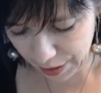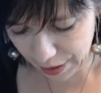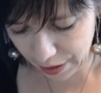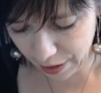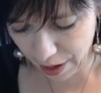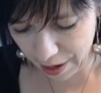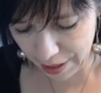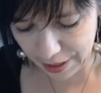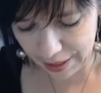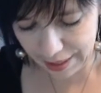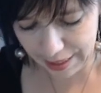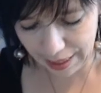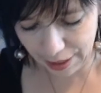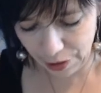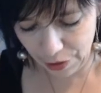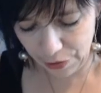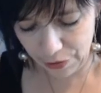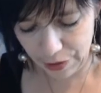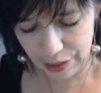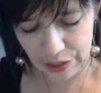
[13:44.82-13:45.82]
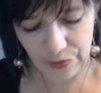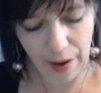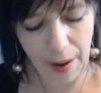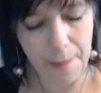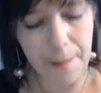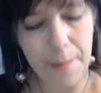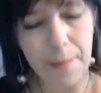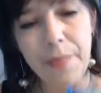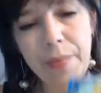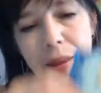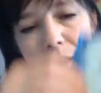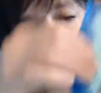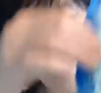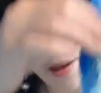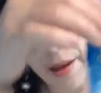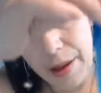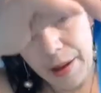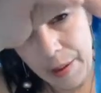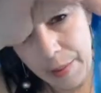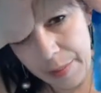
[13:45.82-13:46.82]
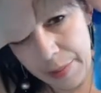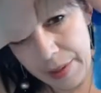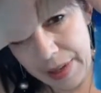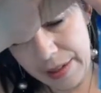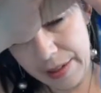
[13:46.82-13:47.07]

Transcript: the card to tell you who it's from, but